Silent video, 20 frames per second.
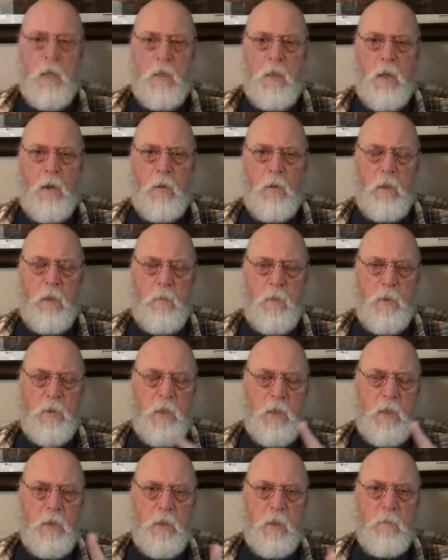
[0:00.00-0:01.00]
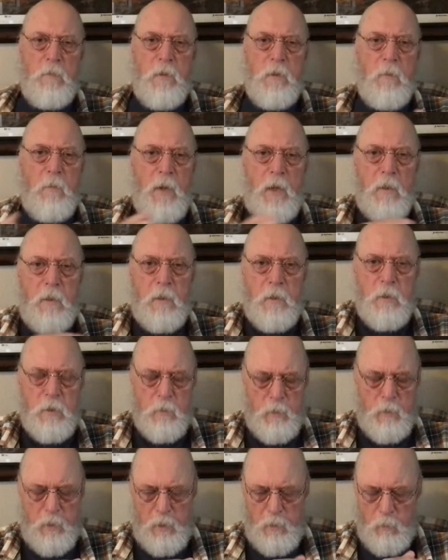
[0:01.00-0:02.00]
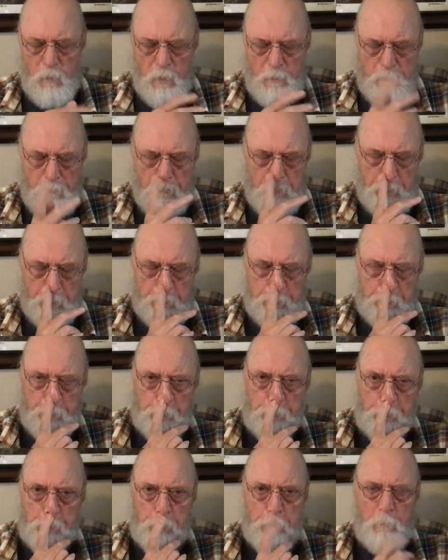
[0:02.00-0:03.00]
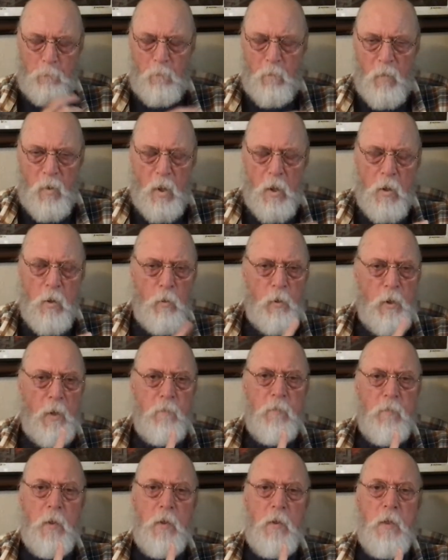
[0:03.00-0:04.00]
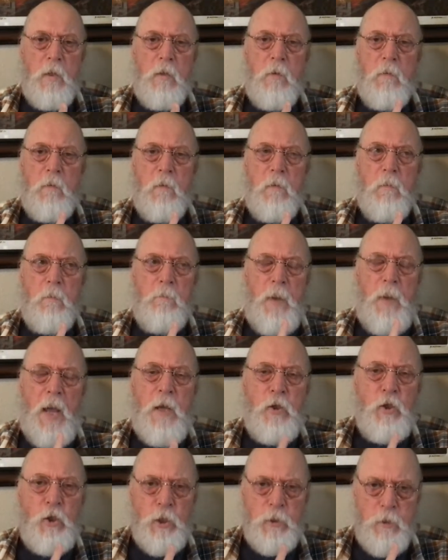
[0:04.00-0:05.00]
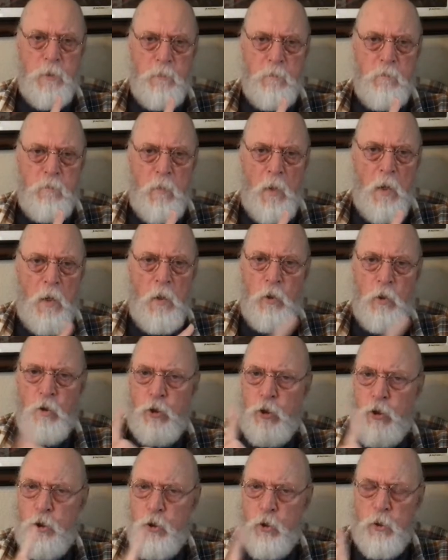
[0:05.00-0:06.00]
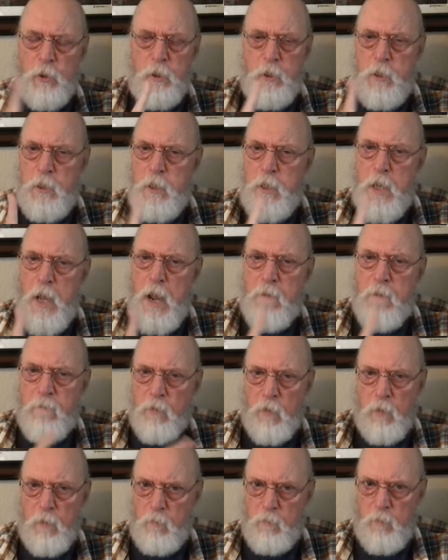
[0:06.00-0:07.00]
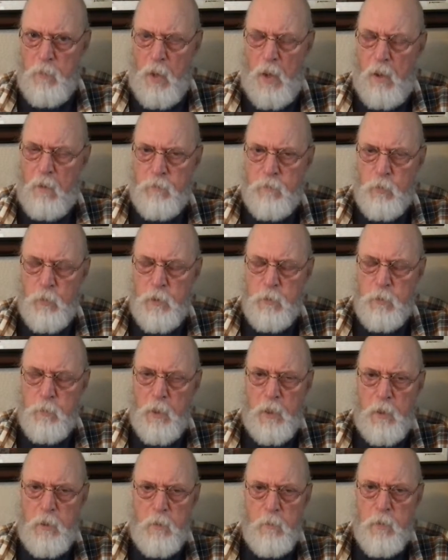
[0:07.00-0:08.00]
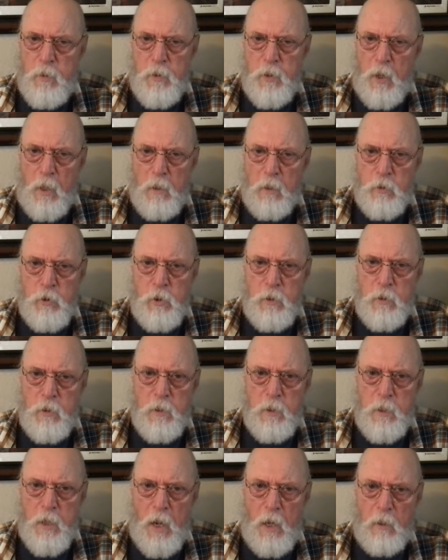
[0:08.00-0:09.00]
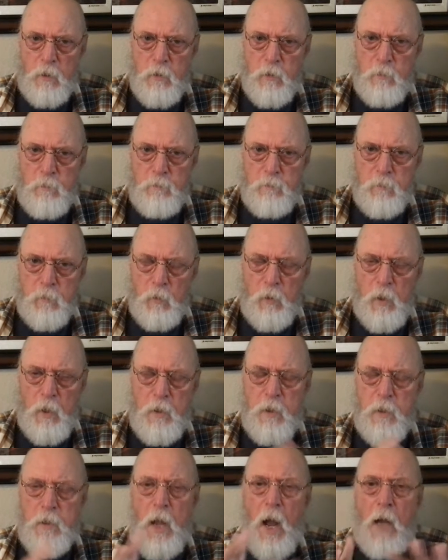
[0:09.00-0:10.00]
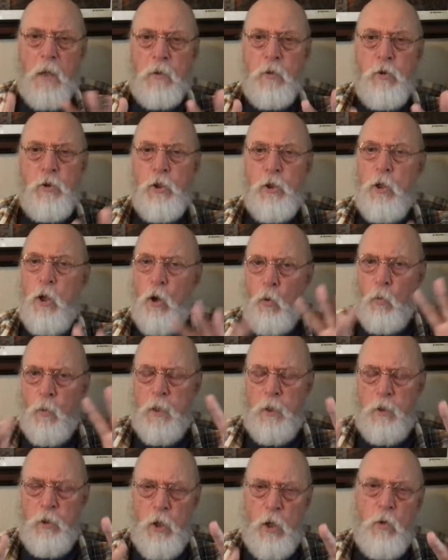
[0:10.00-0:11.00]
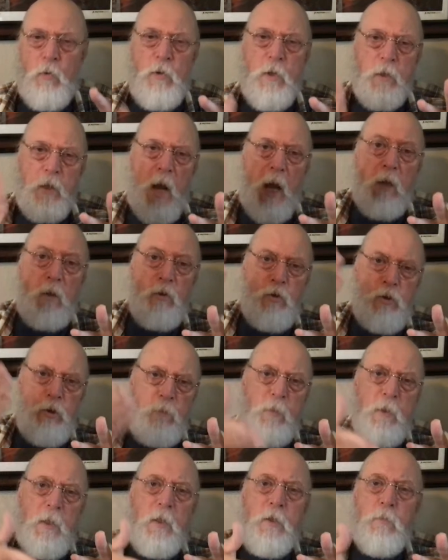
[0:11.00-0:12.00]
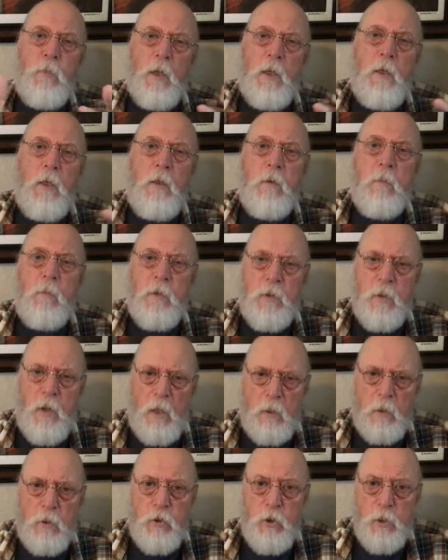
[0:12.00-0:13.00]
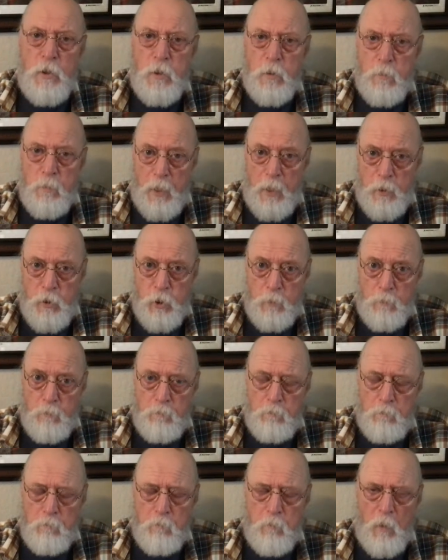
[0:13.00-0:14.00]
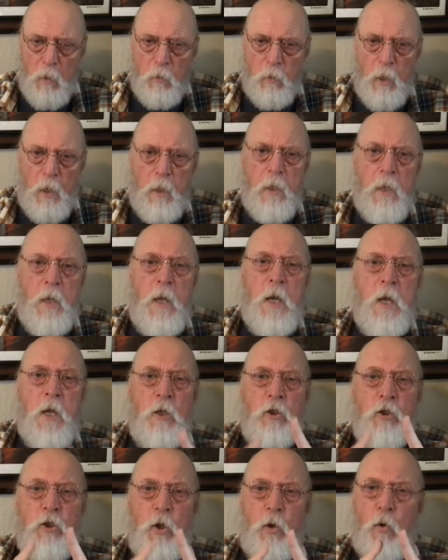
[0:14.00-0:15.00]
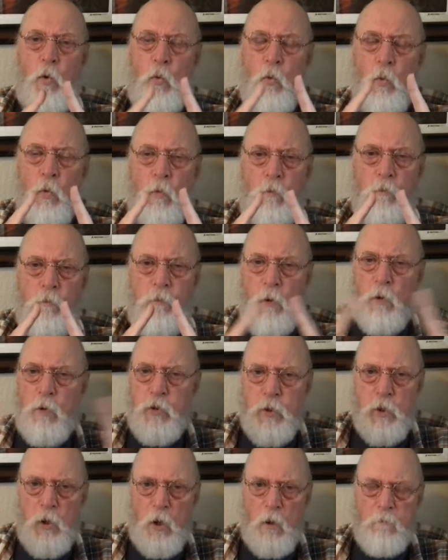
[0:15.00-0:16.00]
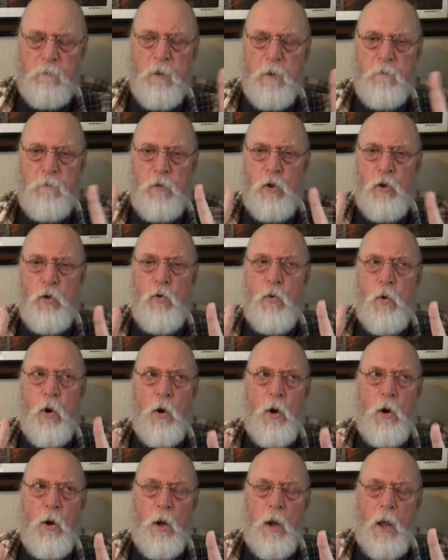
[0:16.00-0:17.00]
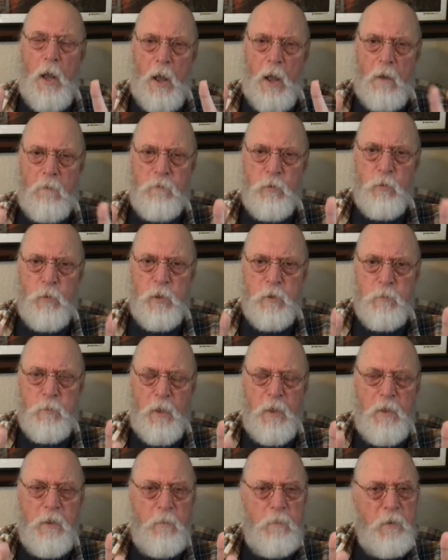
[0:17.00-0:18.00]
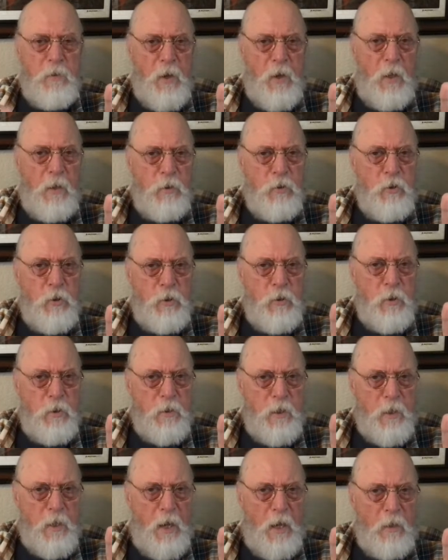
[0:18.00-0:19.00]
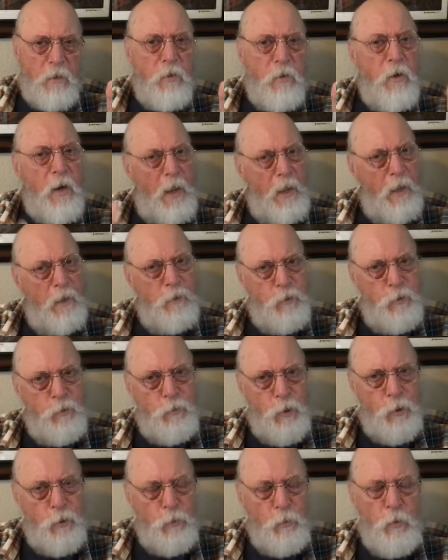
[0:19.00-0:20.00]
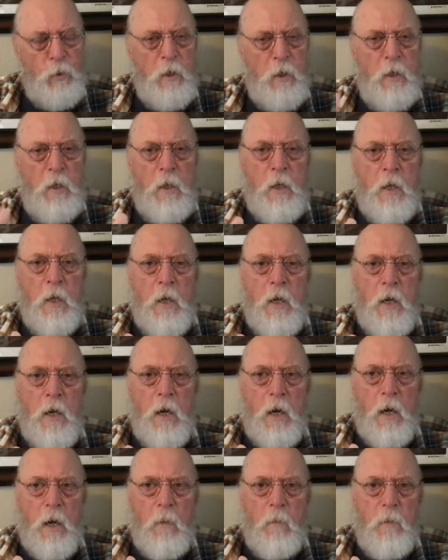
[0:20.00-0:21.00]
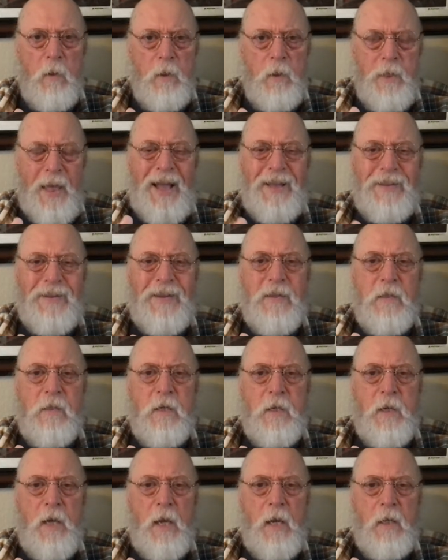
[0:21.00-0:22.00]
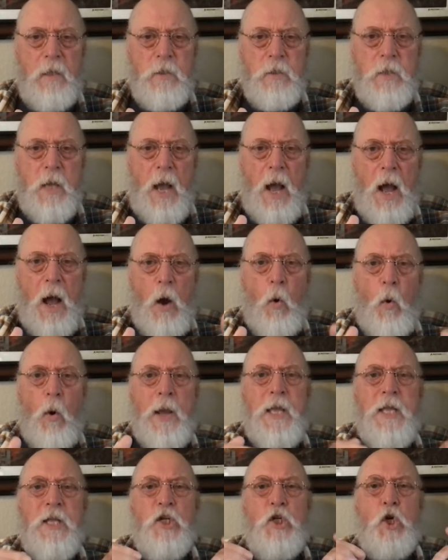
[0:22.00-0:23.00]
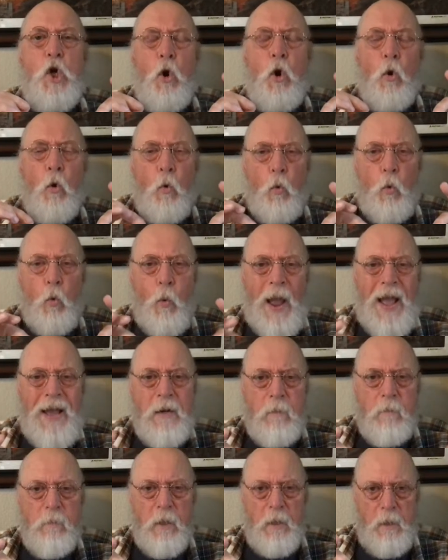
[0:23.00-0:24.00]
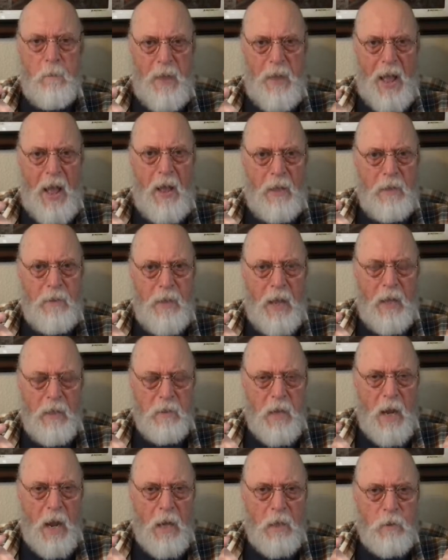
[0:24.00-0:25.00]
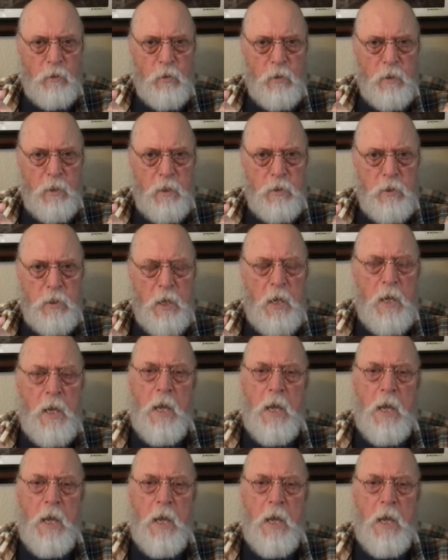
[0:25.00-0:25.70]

Now, let me say something about this to begin with. Okay. The patient should never have to explain the pathology to the doctor. Okay. The doctor should already know. The doctor should be explaining the pathology to the patient. Okay. So, first off, if you have to explain the pathology to the doctor, and you do, that indicates how incredibly bad that doctor is,